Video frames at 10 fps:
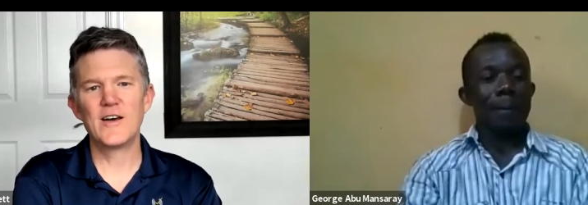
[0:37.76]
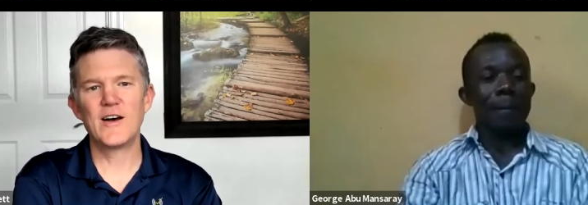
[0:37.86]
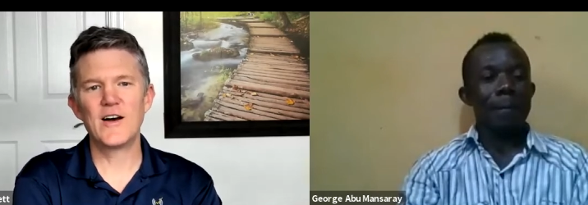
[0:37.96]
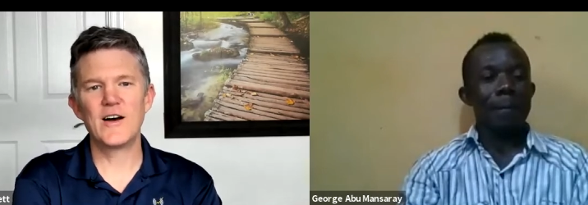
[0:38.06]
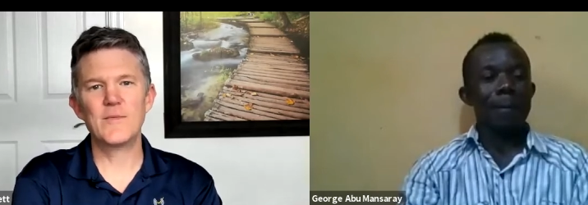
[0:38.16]

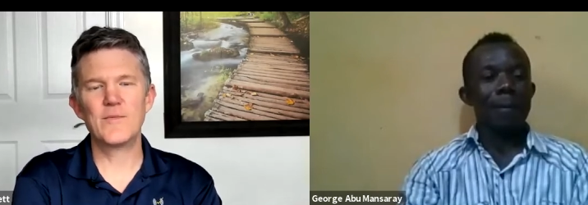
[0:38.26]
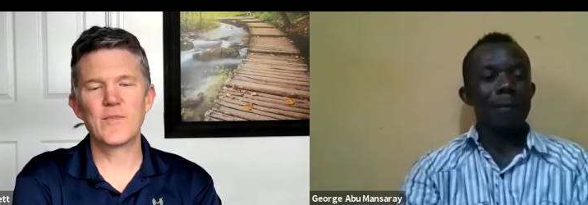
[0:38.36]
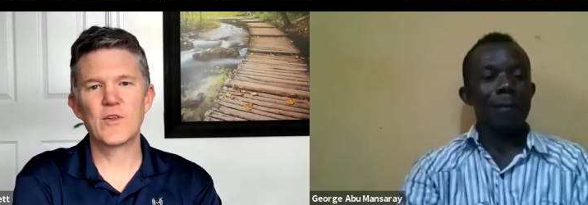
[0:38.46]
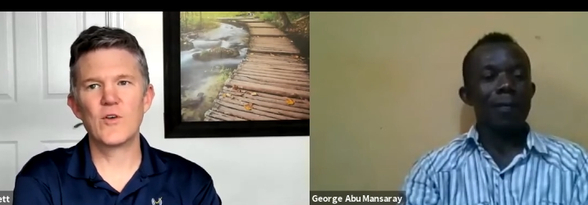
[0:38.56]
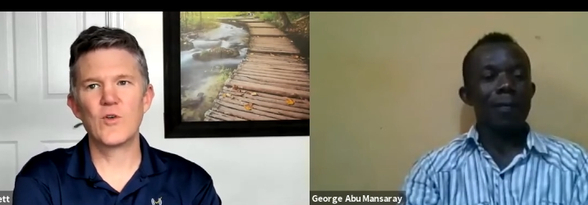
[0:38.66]

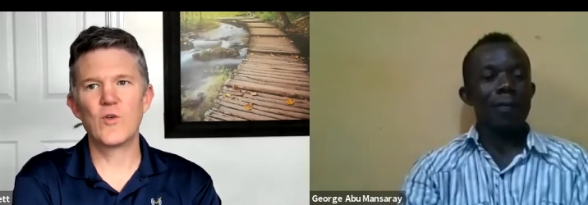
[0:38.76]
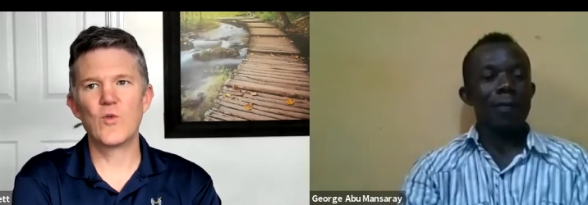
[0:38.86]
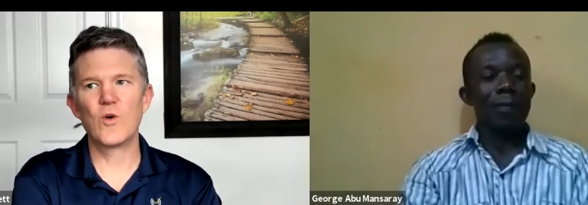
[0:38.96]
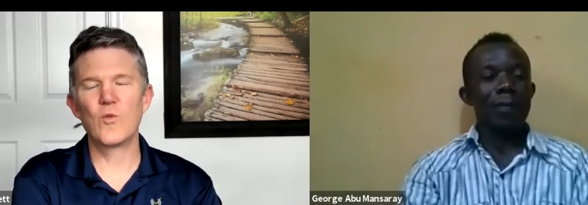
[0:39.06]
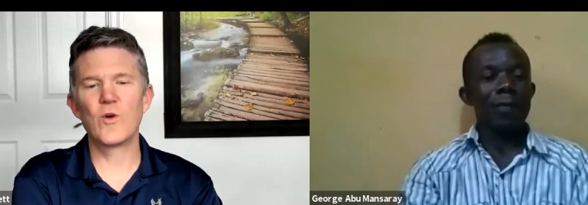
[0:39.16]
Speaker 1: um,
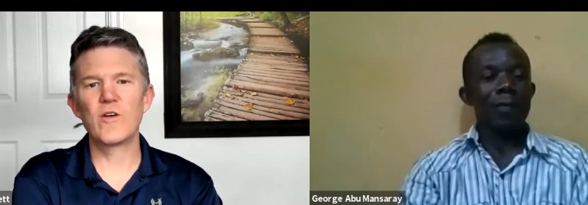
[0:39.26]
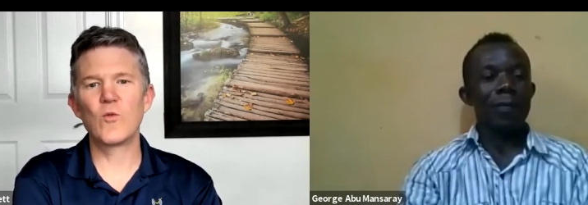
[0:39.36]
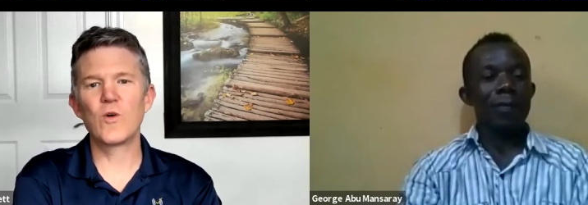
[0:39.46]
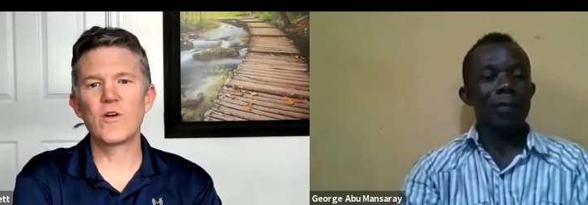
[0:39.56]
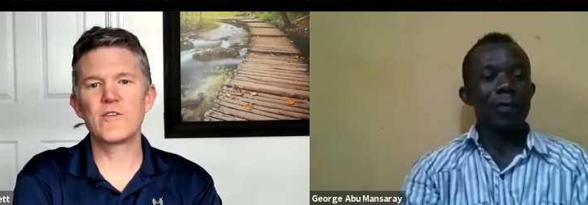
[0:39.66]
what are,
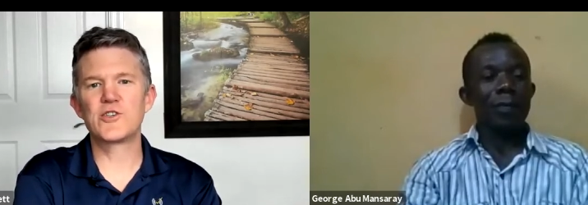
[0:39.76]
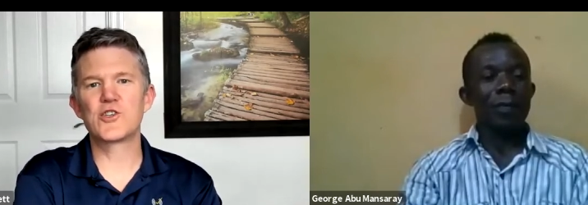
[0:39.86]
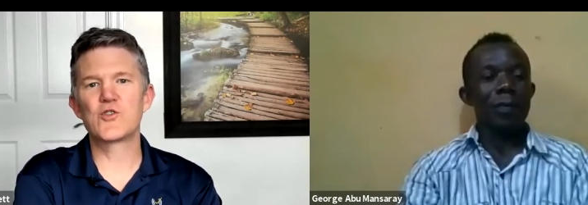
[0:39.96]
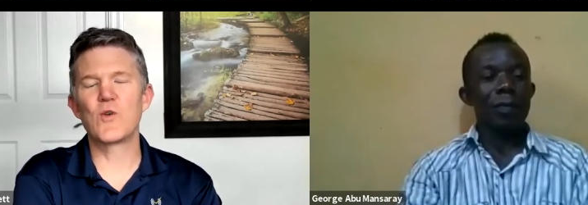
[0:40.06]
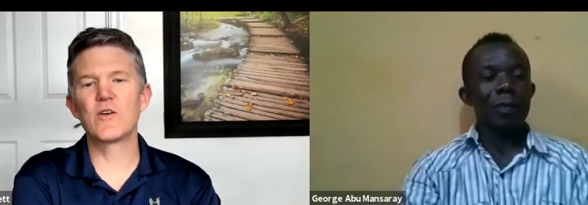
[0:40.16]
what are the
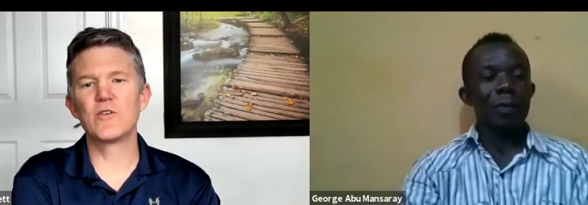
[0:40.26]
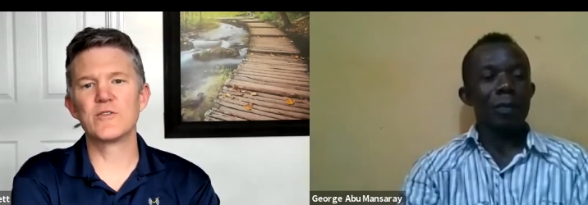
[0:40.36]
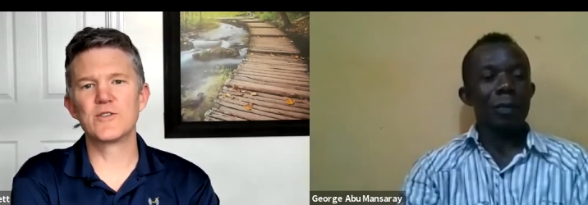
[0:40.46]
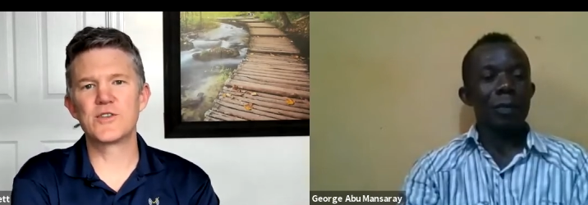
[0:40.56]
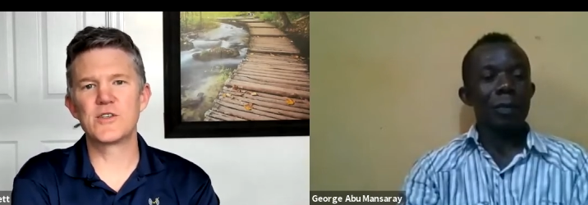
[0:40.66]

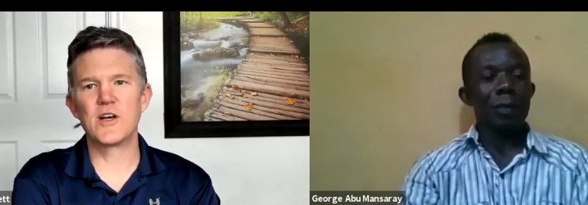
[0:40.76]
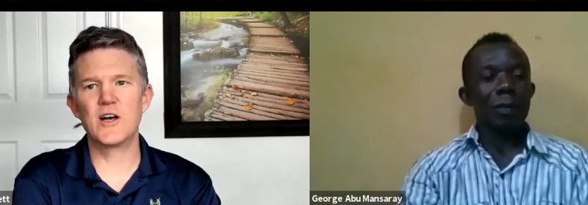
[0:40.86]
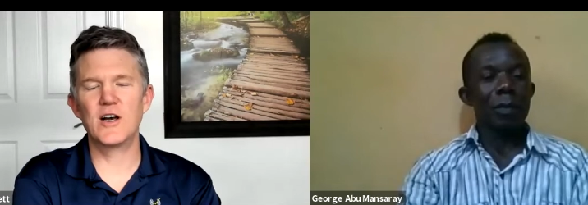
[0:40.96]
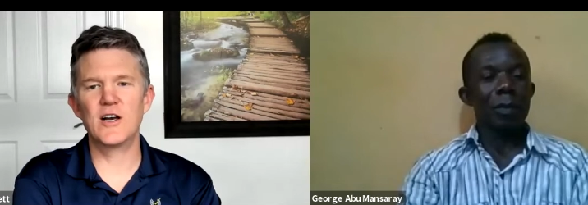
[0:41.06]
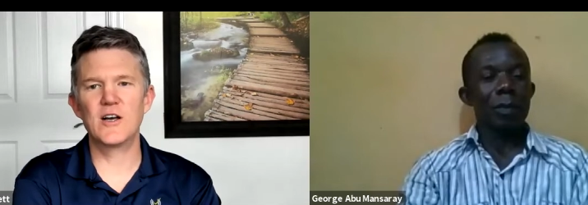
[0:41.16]
struggles
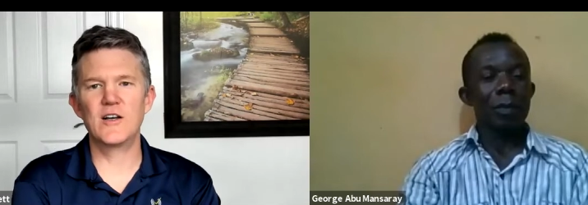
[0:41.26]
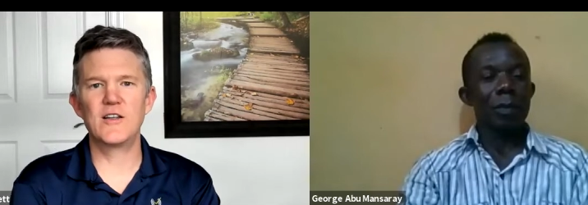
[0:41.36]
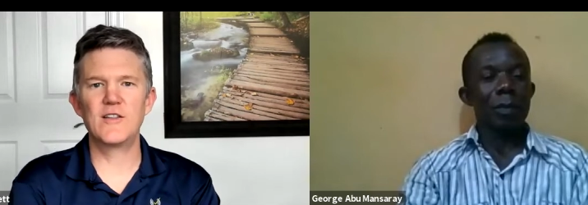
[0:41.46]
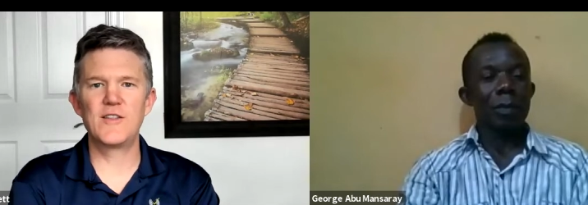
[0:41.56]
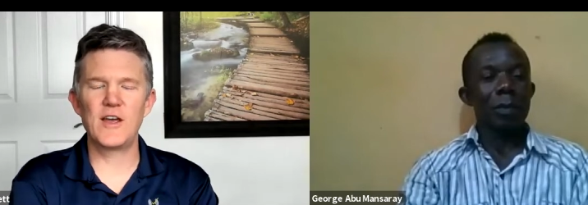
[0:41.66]
uh,
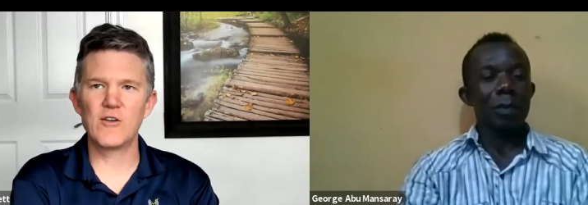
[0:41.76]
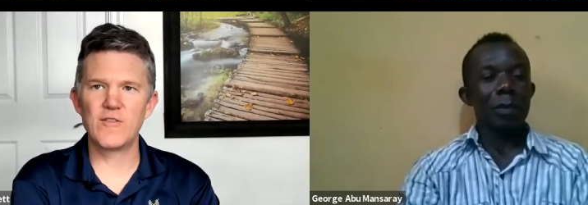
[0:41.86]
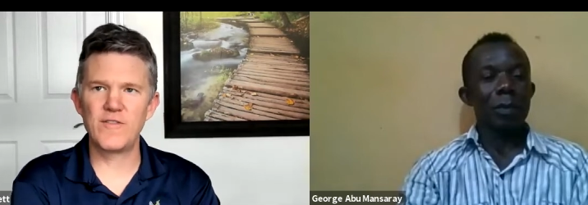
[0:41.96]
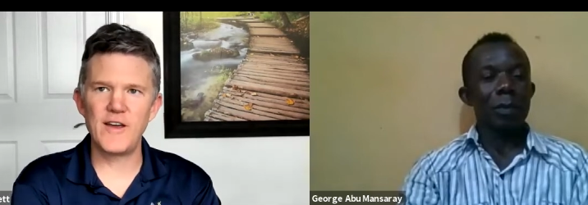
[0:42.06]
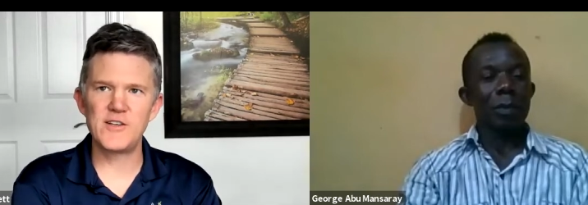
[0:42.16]
that
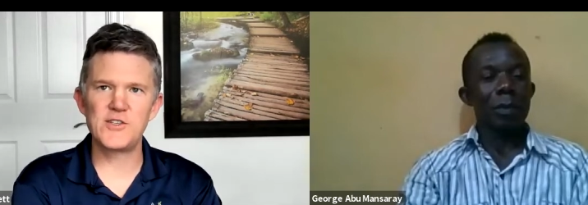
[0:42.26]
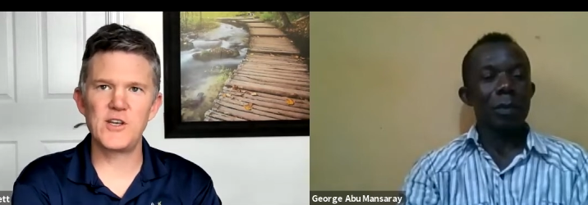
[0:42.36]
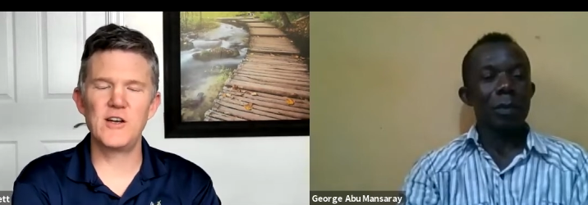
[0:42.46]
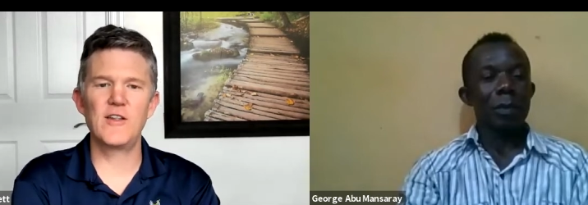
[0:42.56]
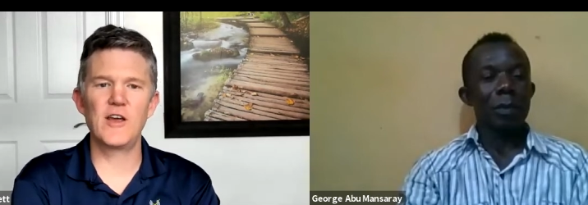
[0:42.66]
you're
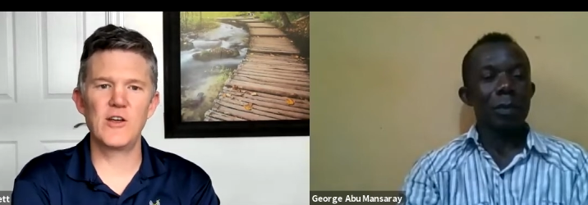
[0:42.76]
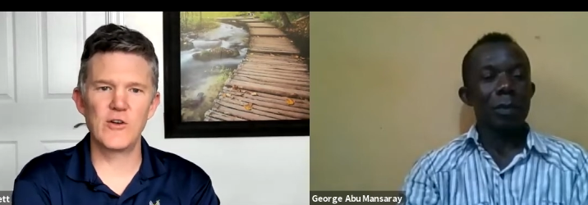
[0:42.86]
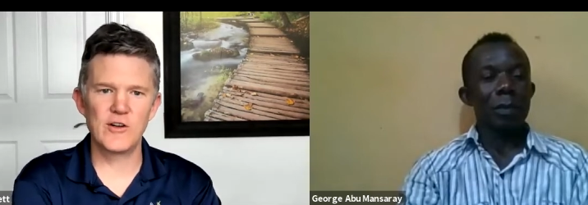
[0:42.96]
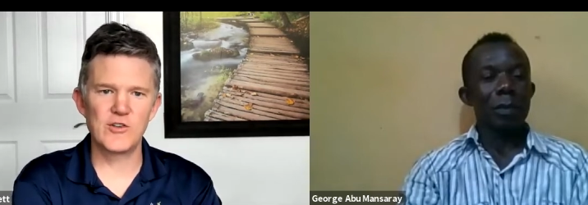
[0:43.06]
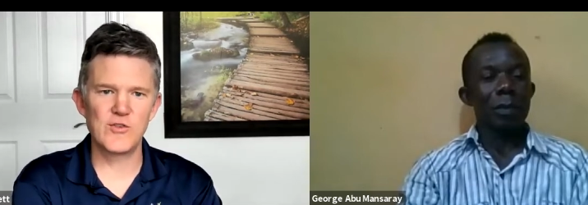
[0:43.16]
facing and that
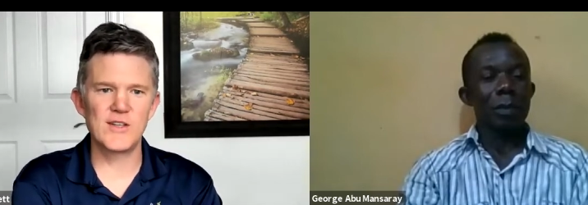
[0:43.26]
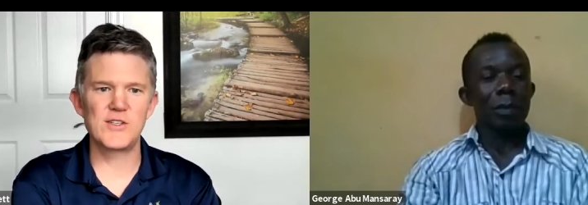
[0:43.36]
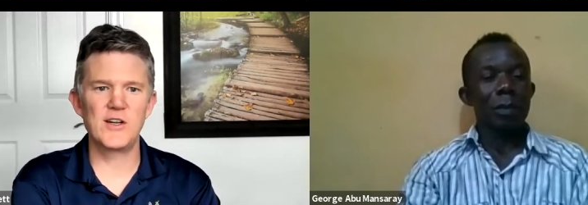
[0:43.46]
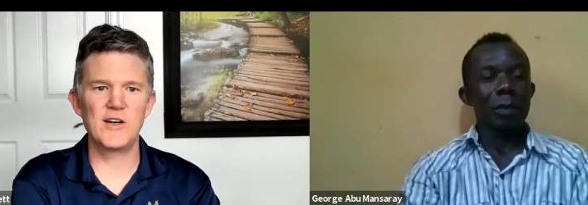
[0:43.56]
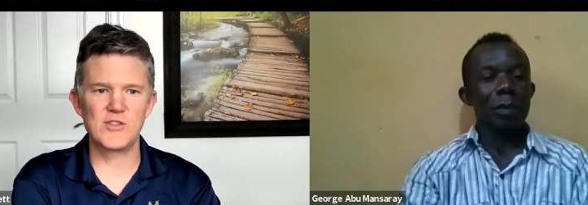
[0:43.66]
you're
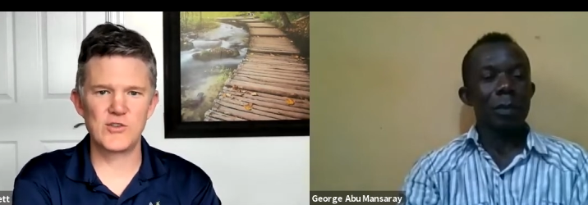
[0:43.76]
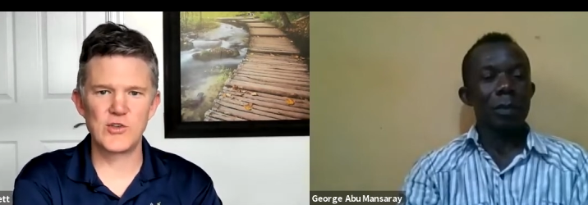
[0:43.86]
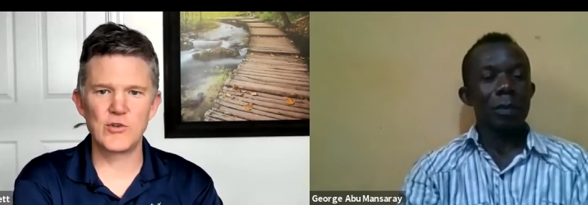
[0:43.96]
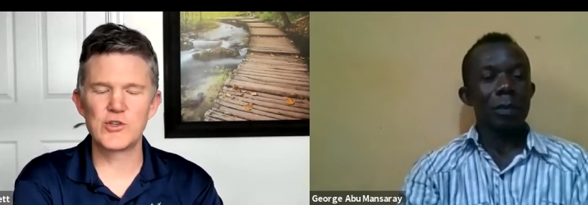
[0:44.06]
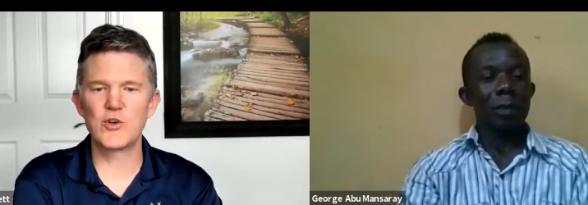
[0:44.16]
addressing as a
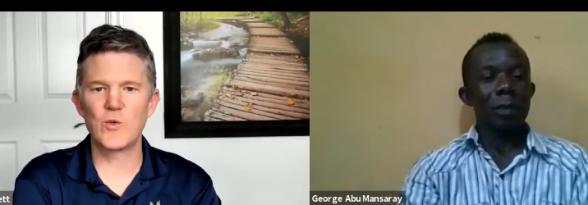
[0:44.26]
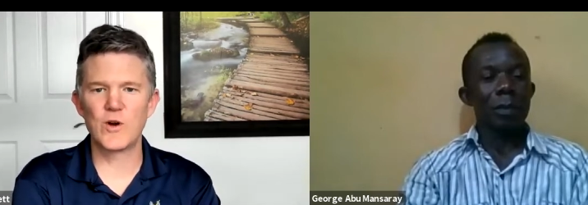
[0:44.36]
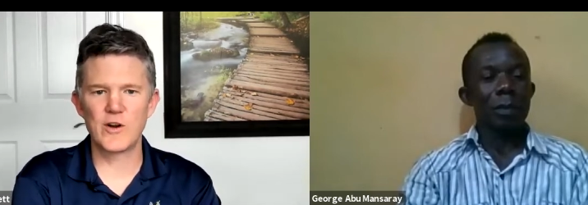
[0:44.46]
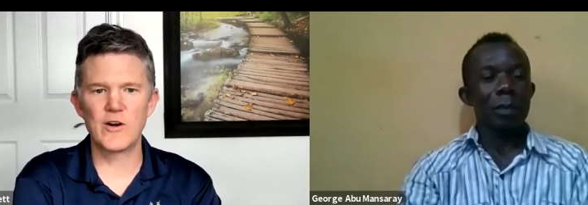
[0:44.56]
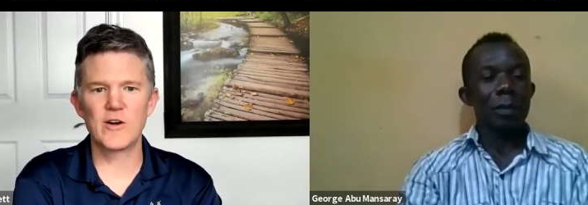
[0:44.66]
social
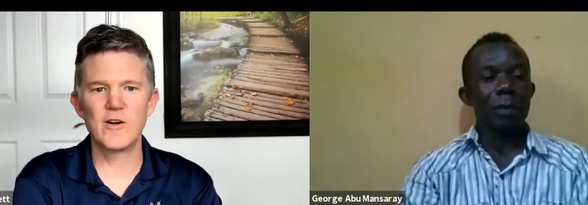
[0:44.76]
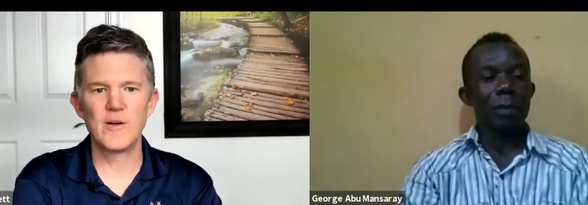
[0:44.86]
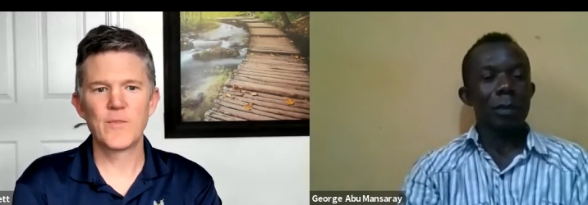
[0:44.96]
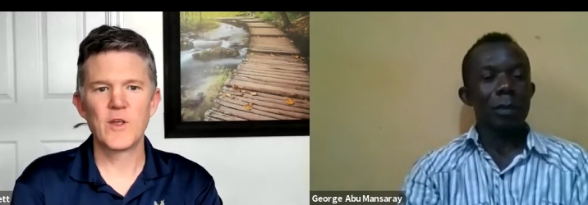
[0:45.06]
worker,